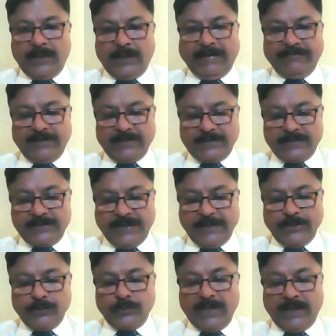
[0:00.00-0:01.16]
I will tell
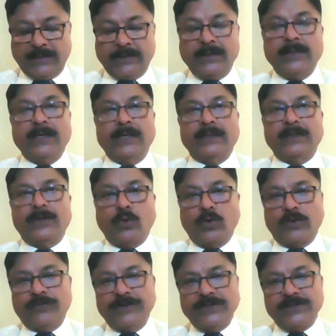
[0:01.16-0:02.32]
you that the
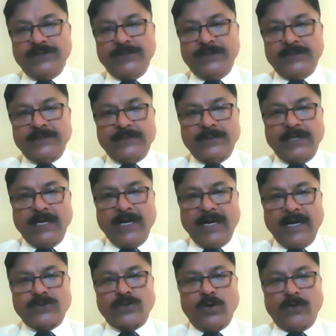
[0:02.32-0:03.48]
Corps of Engineers
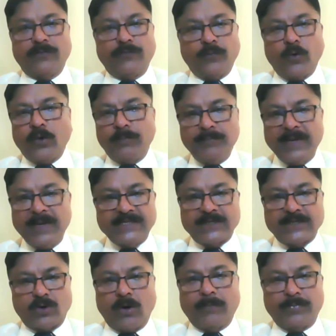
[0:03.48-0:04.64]
has got four
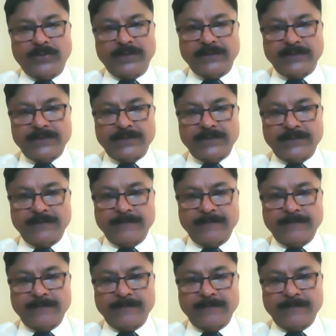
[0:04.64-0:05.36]
major components.